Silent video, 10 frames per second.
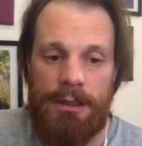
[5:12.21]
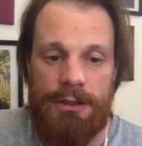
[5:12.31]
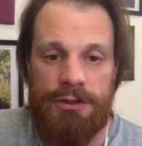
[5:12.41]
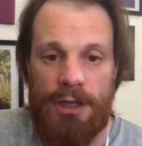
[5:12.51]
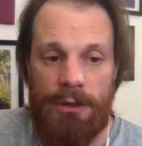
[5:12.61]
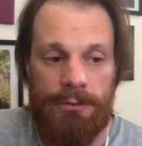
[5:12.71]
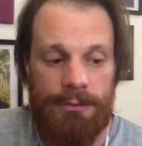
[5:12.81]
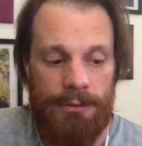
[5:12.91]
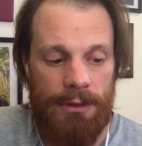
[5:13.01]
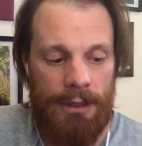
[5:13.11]
So,
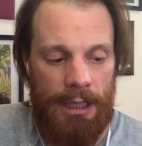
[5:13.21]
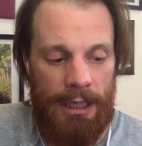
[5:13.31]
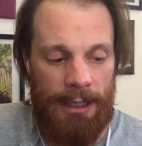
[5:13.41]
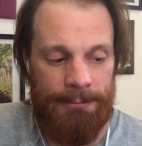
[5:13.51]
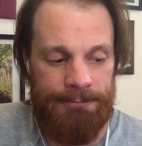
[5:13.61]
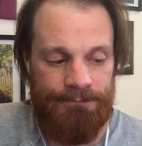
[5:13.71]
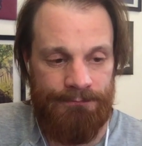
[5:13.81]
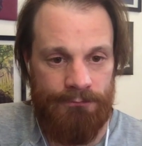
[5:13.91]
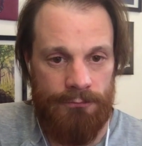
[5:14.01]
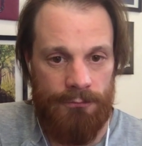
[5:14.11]

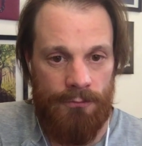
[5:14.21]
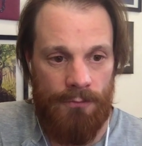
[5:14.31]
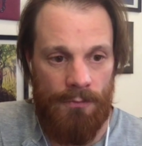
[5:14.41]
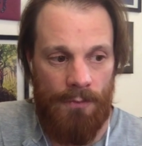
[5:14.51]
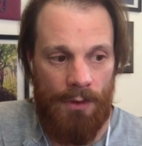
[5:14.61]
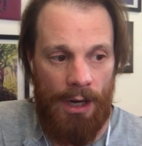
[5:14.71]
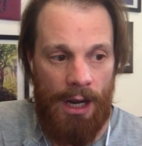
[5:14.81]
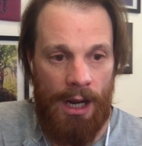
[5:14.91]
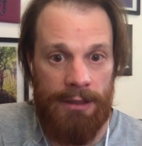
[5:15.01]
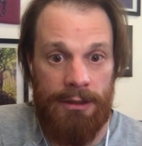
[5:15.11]

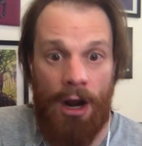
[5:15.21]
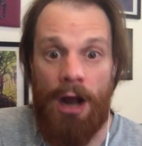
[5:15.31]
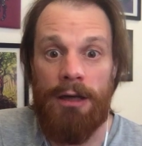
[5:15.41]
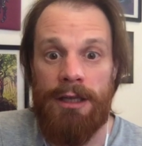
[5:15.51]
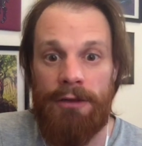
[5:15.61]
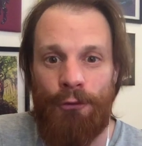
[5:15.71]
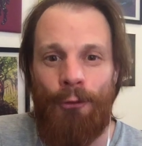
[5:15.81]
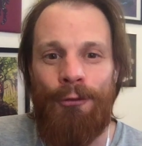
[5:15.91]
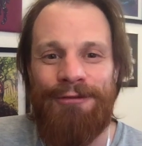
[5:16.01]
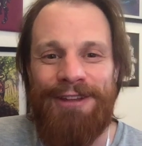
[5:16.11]
I can't give
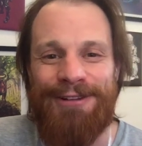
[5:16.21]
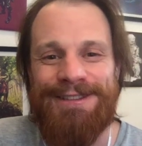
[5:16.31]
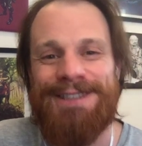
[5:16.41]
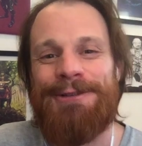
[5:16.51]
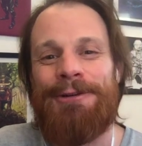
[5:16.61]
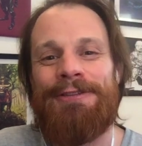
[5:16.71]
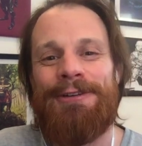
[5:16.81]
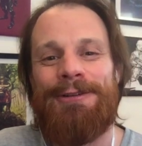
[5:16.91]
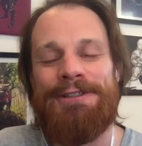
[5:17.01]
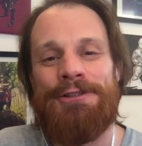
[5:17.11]
all of the answers to all of the
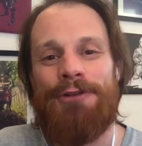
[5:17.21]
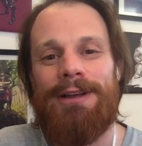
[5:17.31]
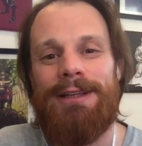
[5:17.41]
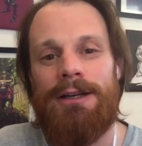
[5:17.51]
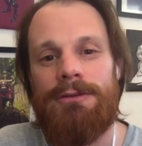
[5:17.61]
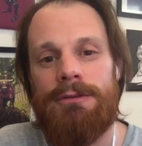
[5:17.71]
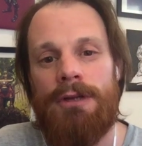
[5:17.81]
questions right now.